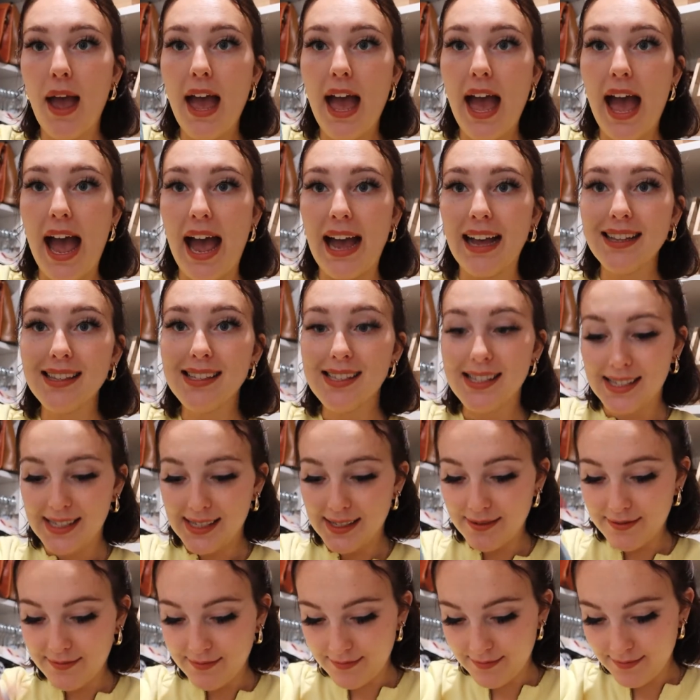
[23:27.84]

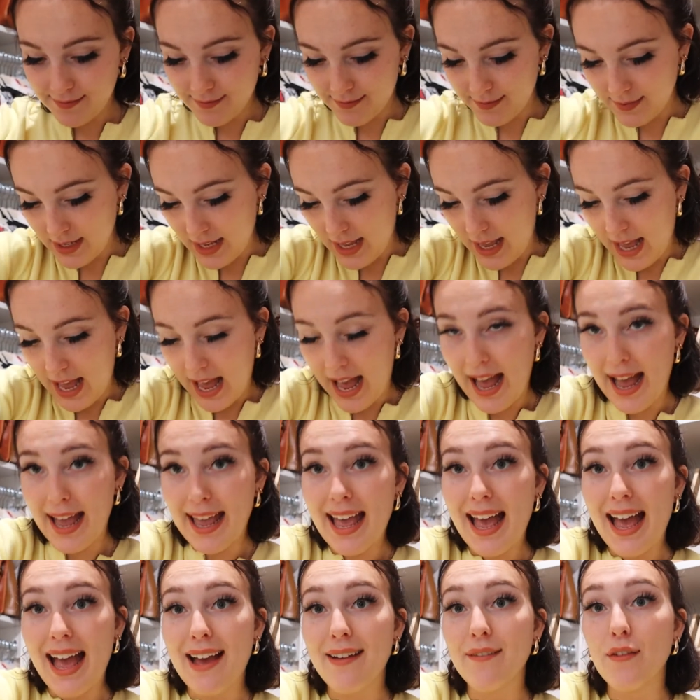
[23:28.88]
Hats. I
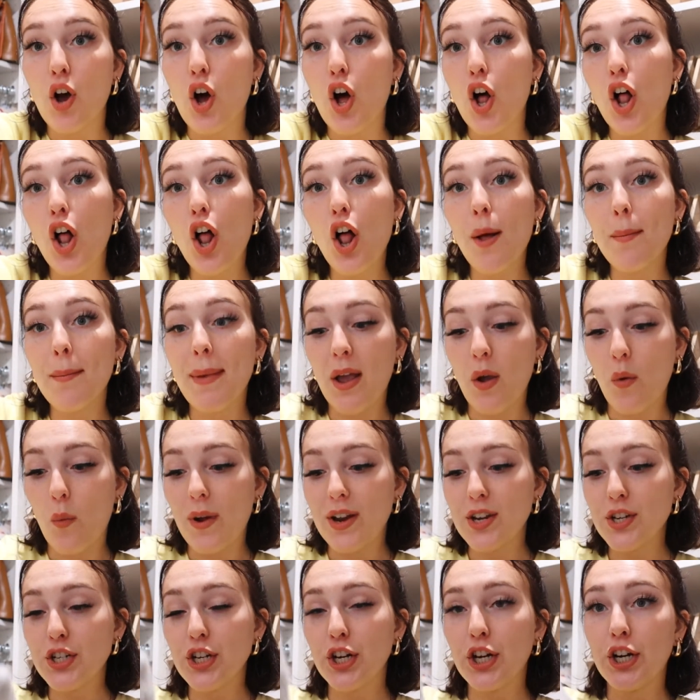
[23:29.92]
have all my
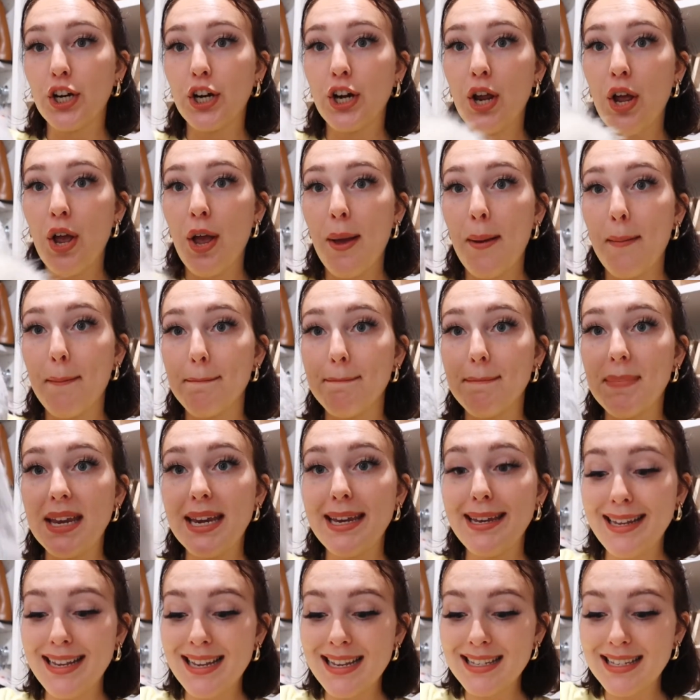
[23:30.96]
winter
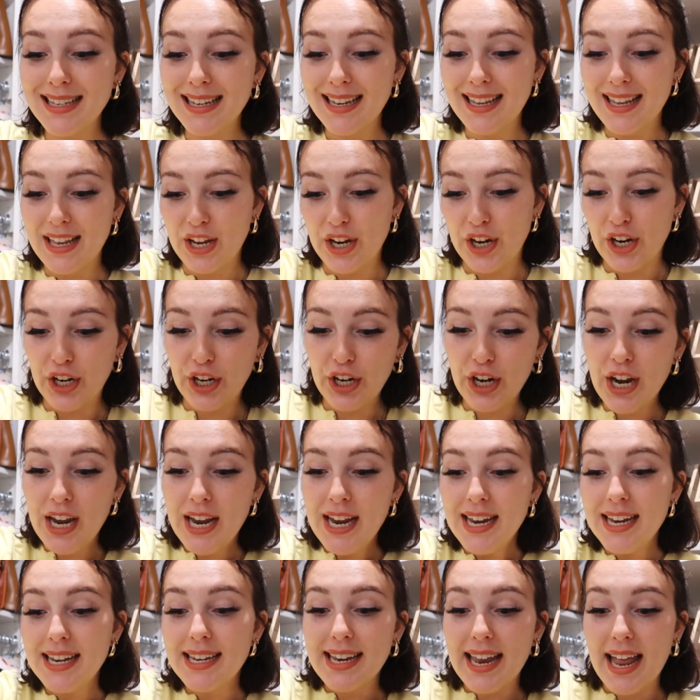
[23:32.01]
beanies in here.
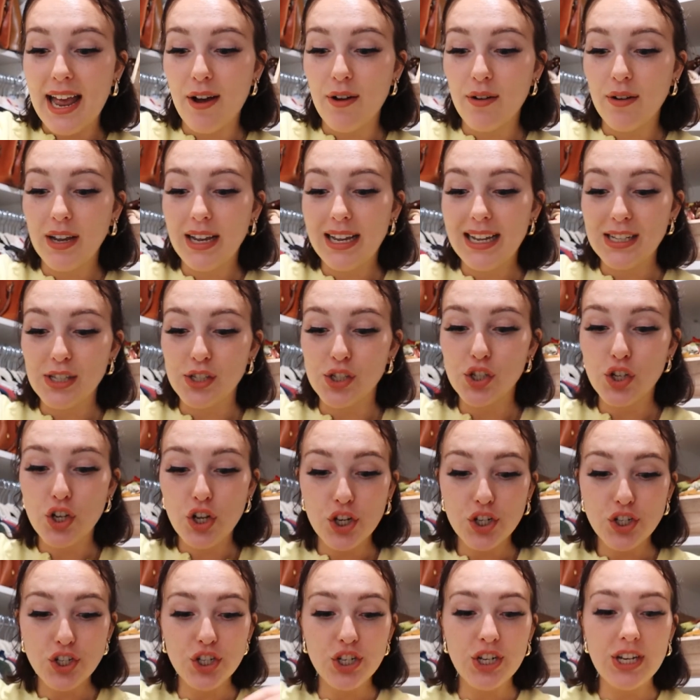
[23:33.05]
Now, it's
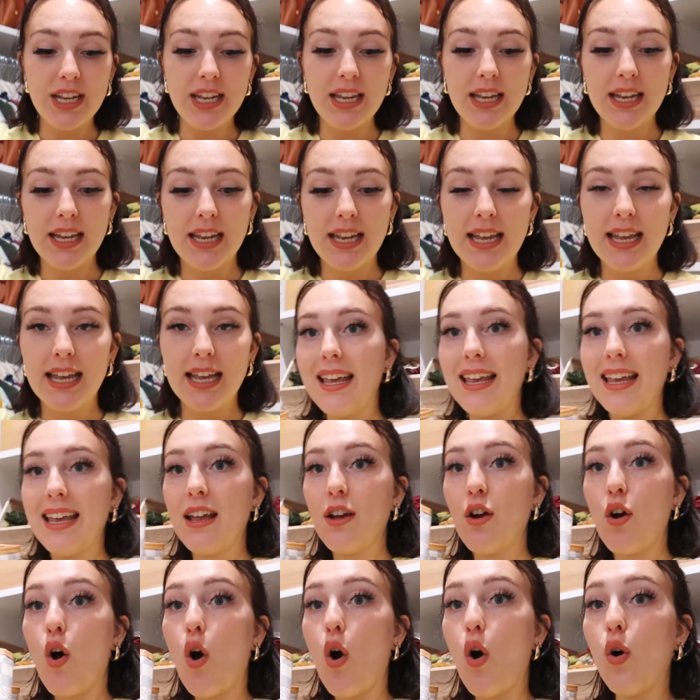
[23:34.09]
cushiony,
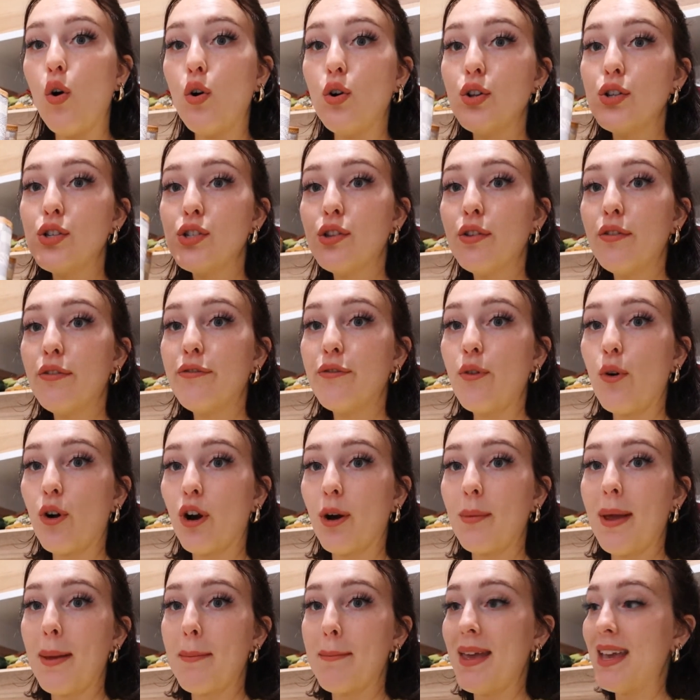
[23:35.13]
it holds the
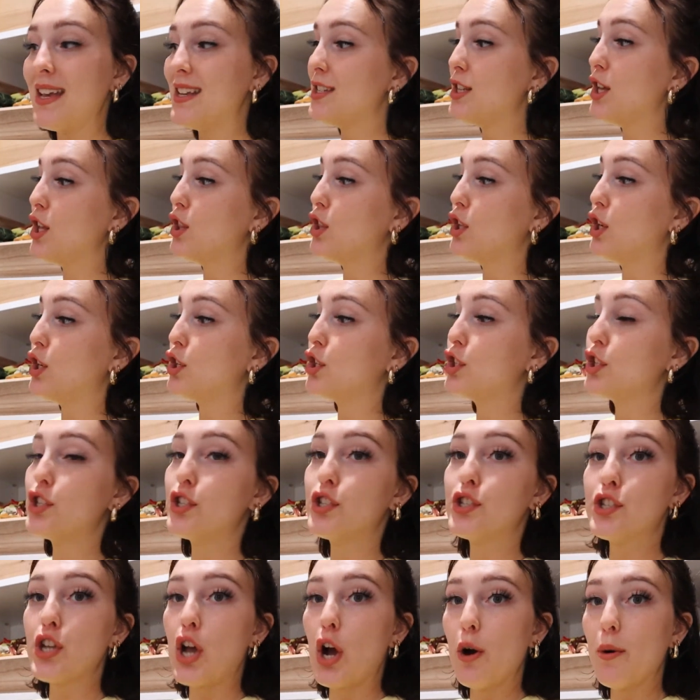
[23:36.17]
form, it makes it look
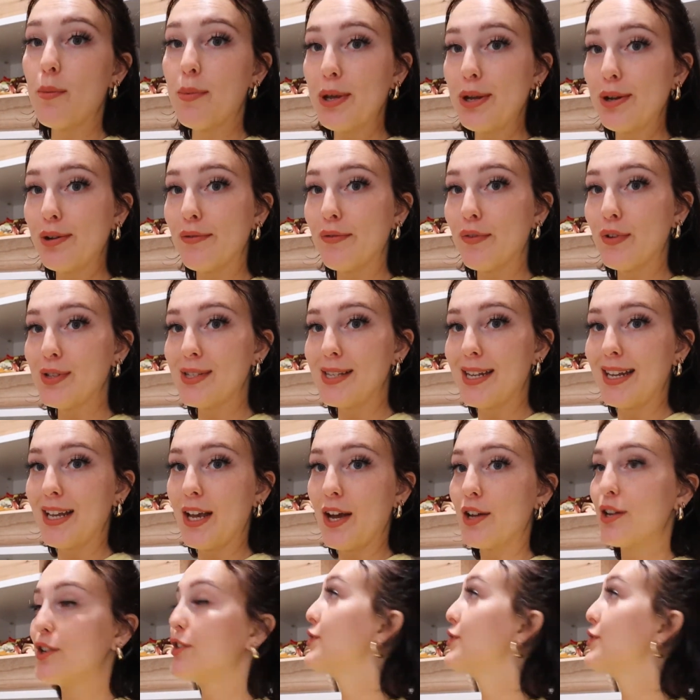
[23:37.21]
so beautiful sitting on